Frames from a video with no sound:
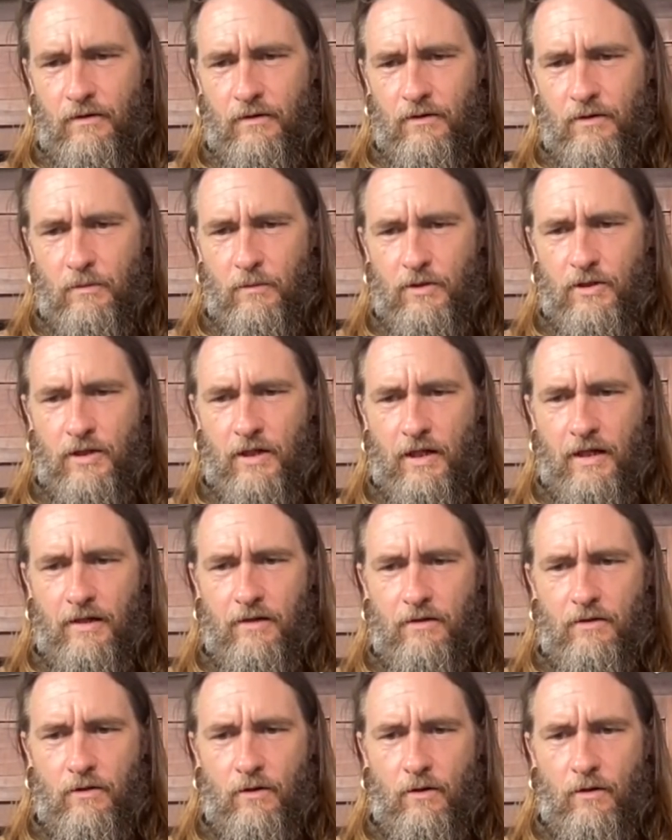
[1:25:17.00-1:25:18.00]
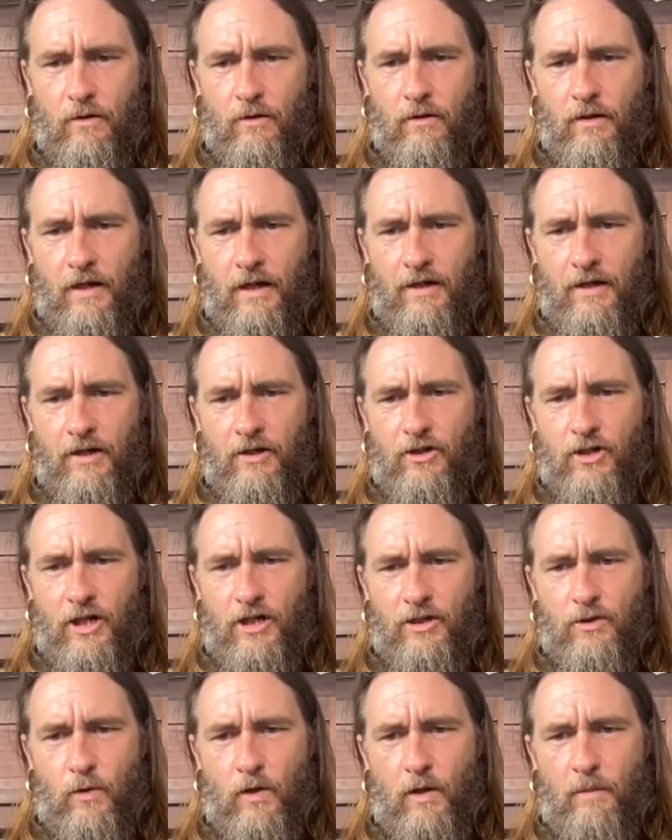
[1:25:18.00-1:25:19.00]
Someone said, "Do I need to share
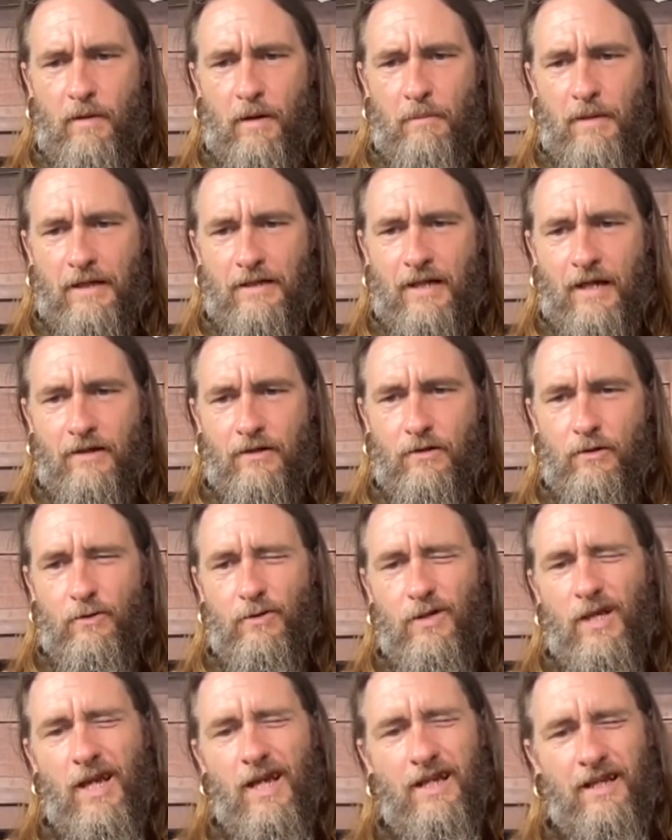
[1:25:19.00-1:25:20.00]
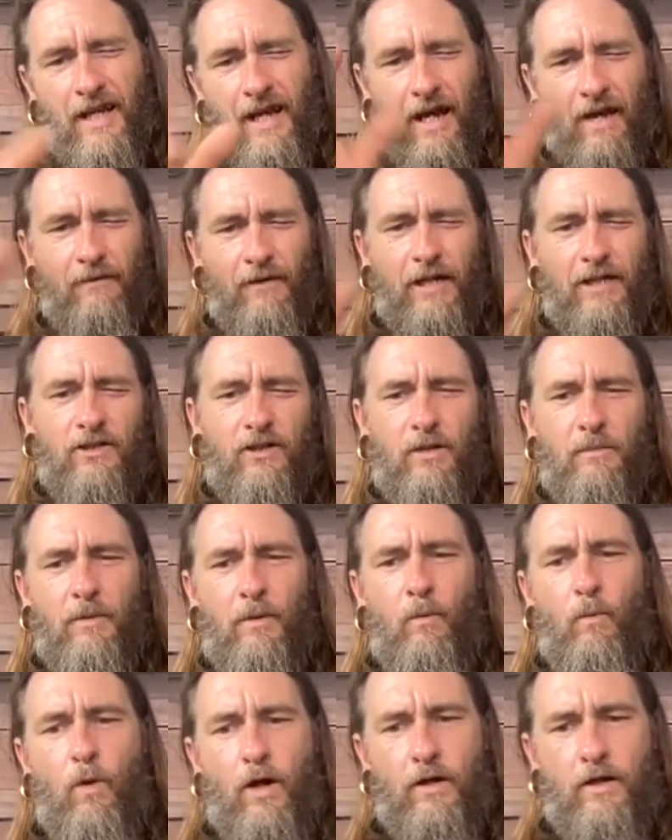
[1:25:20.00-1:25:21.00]
a story about my tattoos?" Yeah, I've
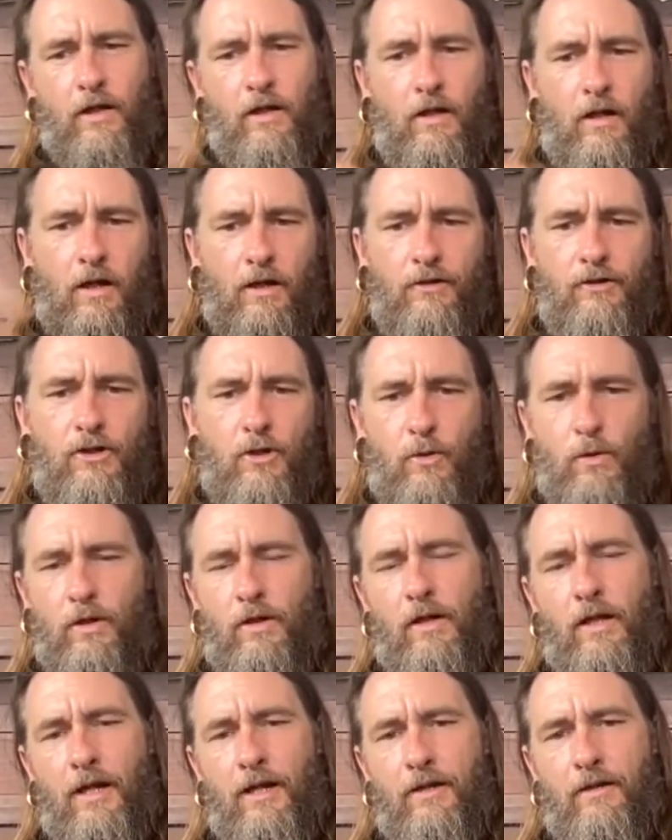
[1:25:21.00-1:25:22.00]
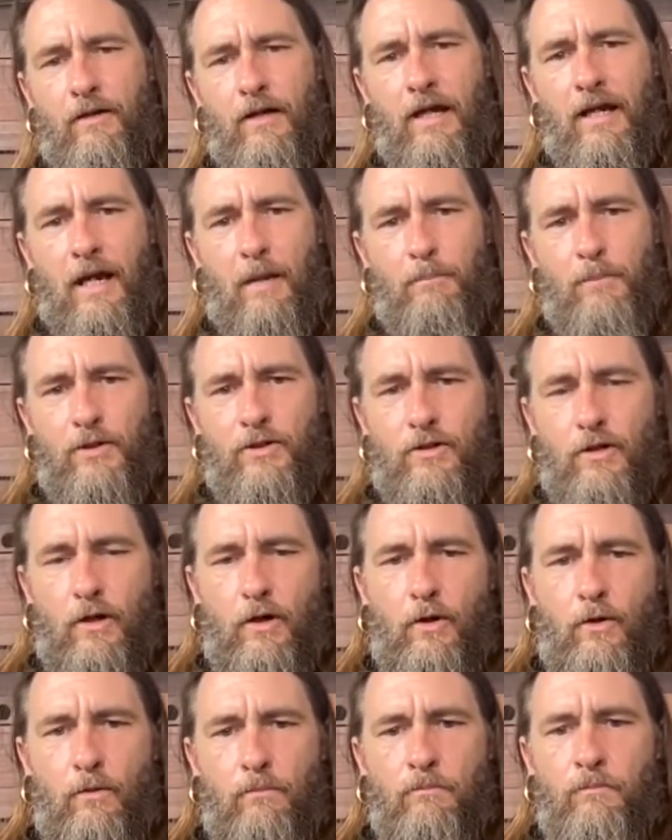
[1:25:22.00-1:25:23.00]
actually been working on doing like an
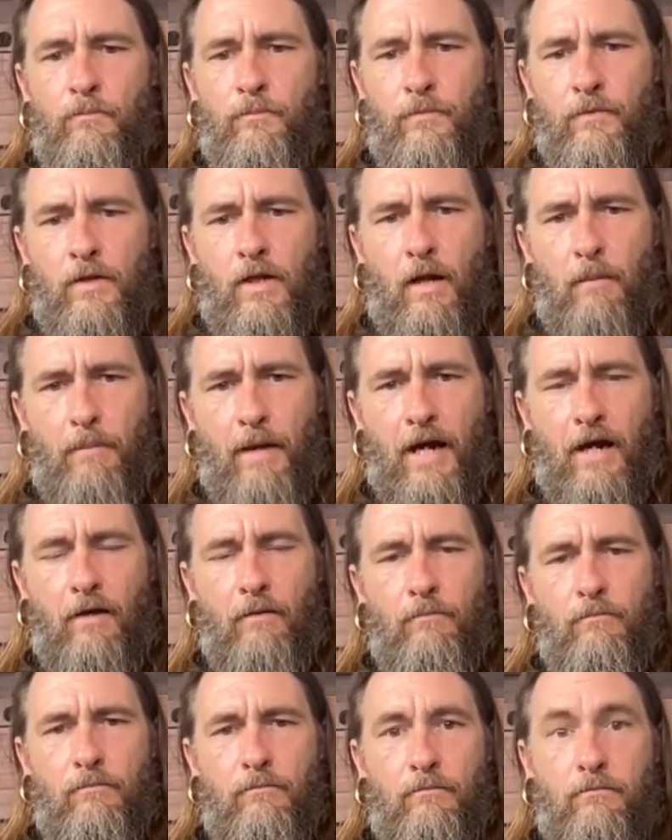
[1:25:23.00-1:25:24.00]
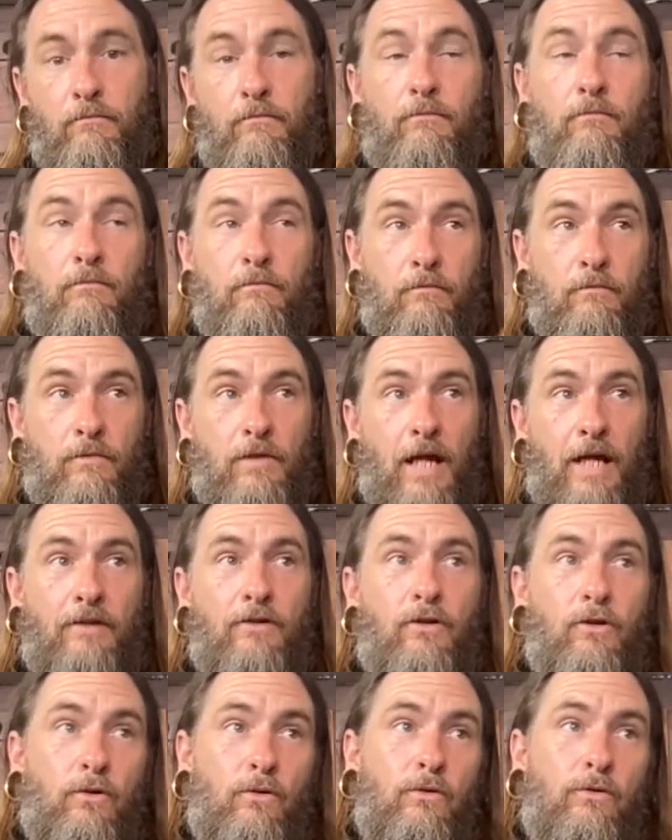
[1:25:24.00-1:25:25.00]
episode about
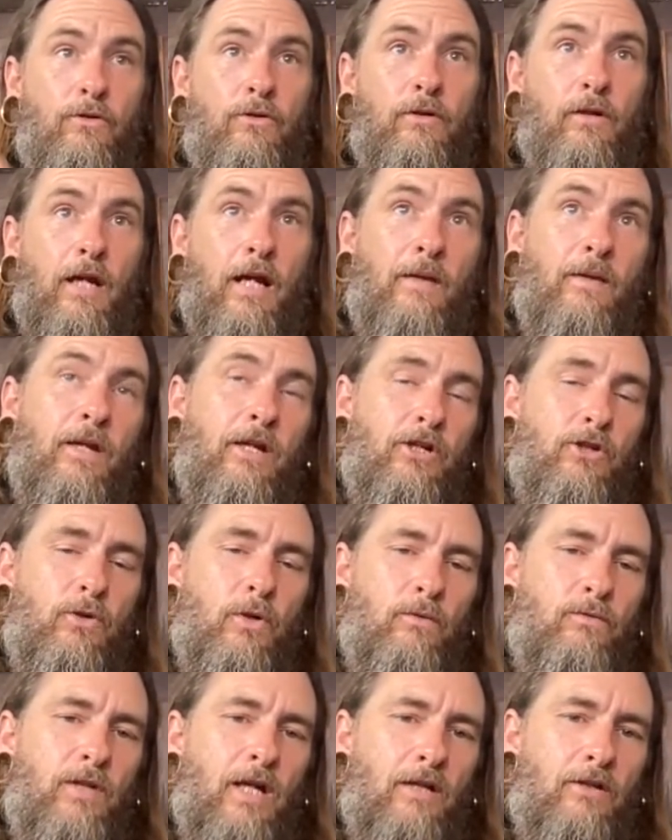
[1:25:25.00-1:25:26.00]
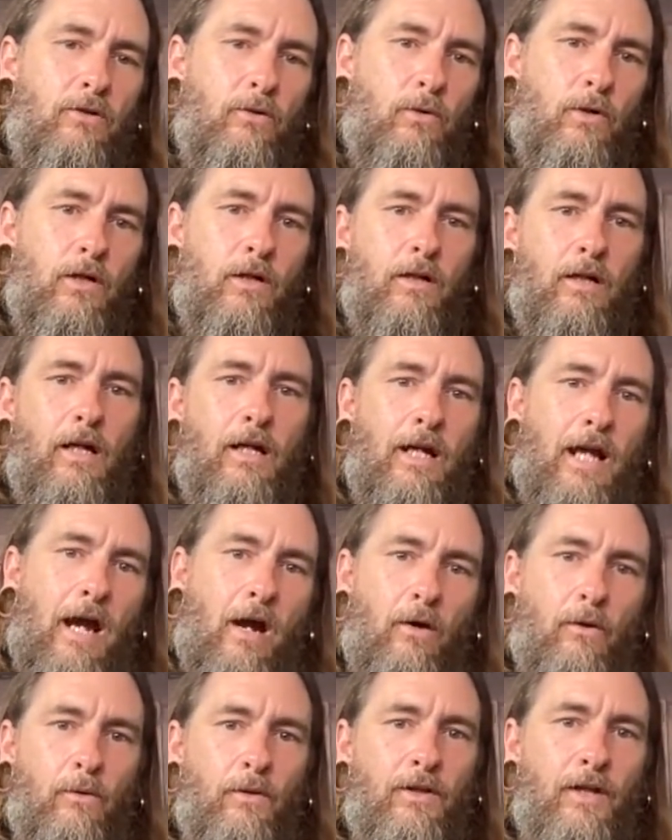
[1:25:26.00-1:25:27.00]
tattoos and the history of tattooing and
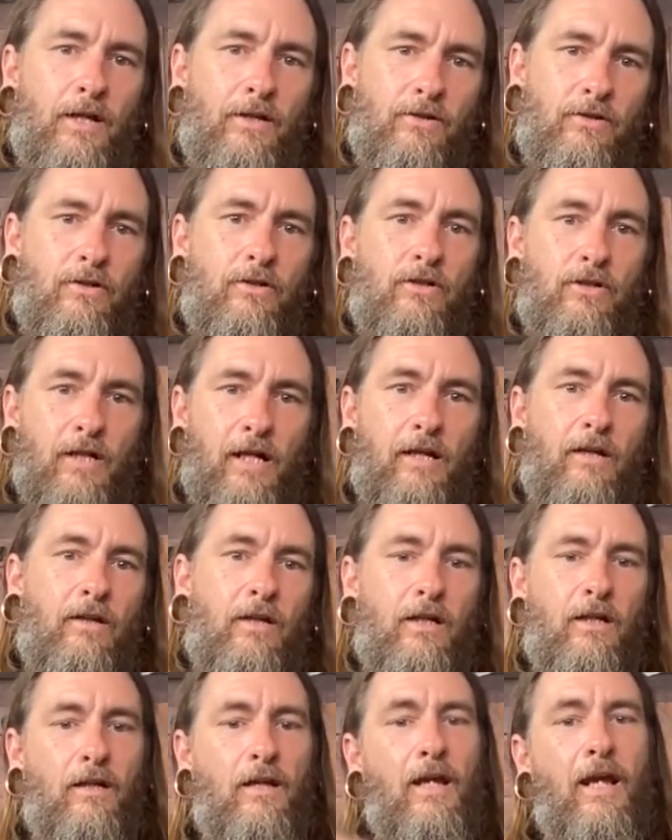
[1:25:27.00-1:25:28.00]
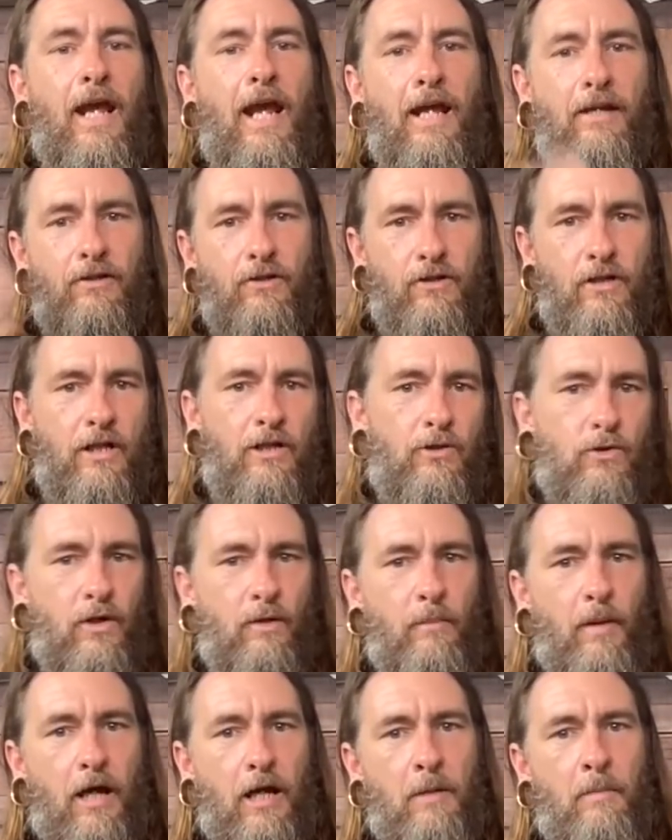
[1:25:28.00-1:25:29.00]
how it relates to sailing and just the
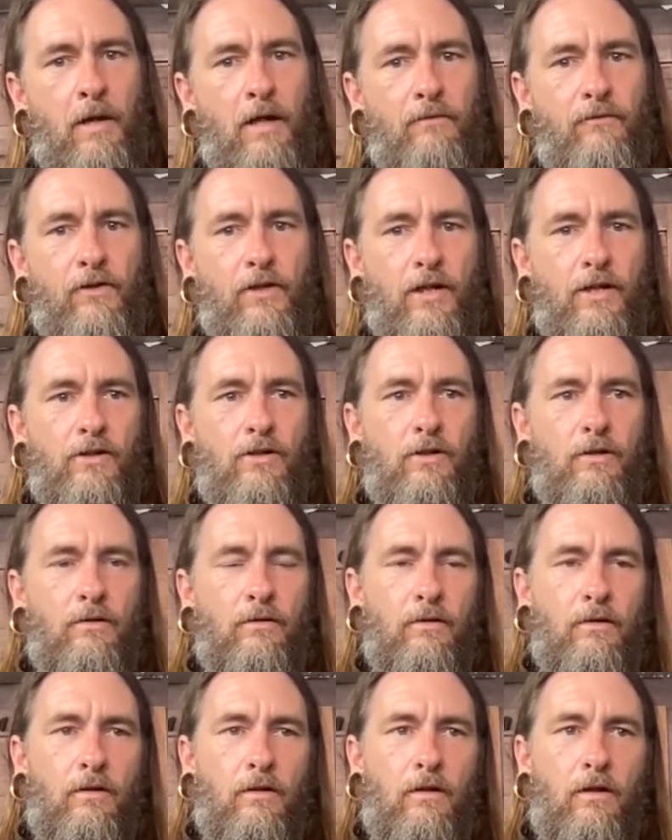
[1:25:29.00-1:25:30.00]
history of body modification.